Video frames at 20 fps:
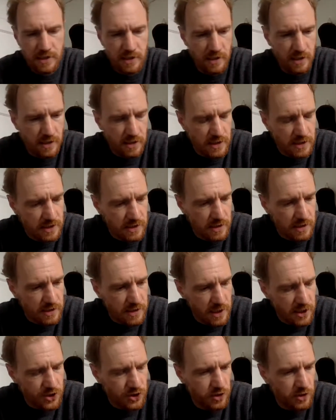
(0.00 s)

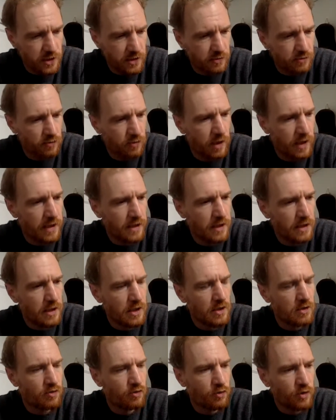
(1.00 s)
essentially, right,
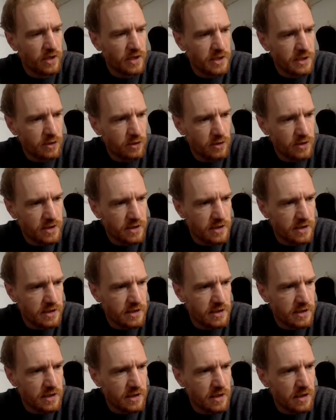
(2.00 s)

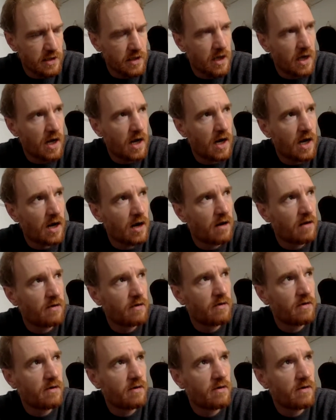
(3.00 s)
resources uh,
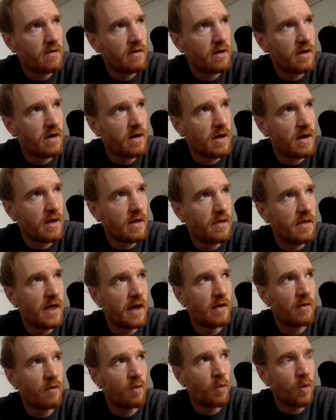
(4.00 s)

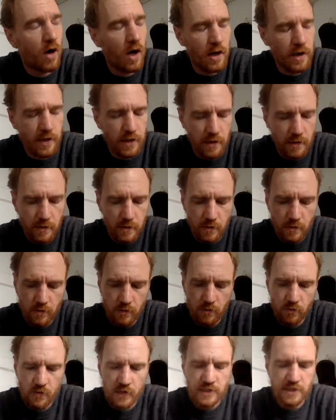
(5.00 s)
that one,
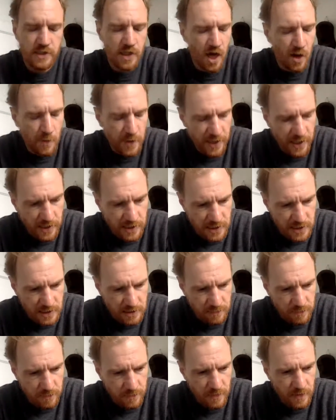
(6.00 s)
right,
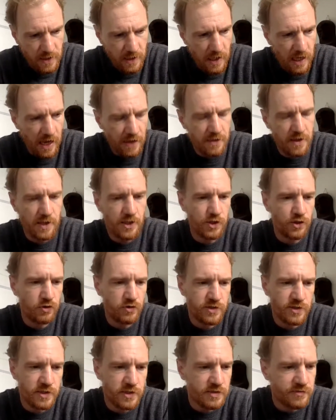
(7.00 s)
dominates and then
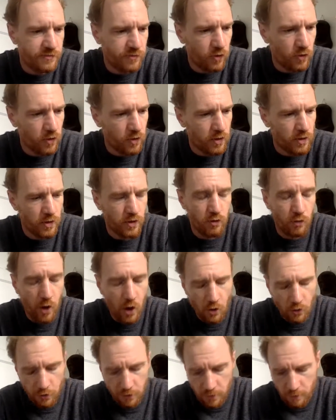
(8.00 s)
uses for
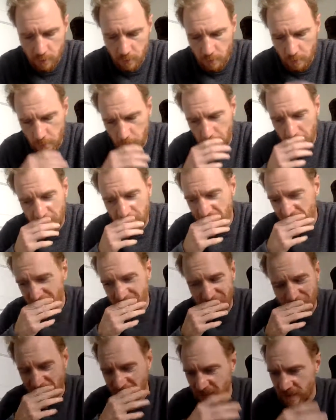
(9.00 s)
growth. Right?
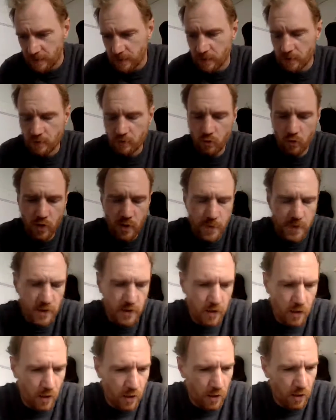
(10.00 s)

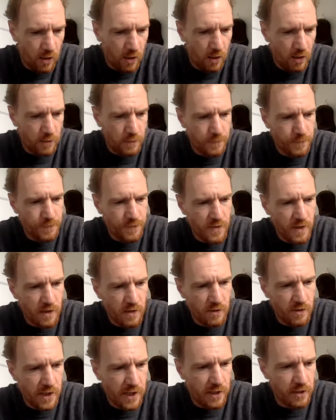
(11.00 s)
Women are
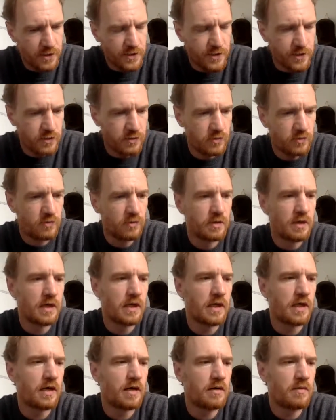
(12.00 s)
there to
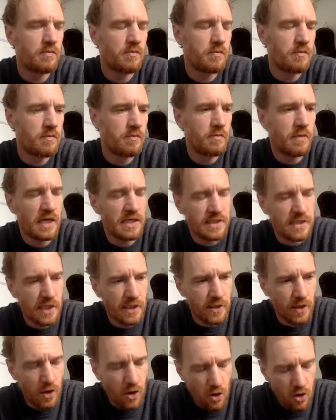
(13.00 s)

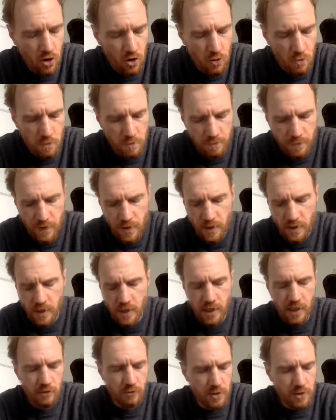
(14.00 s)
maintain the home and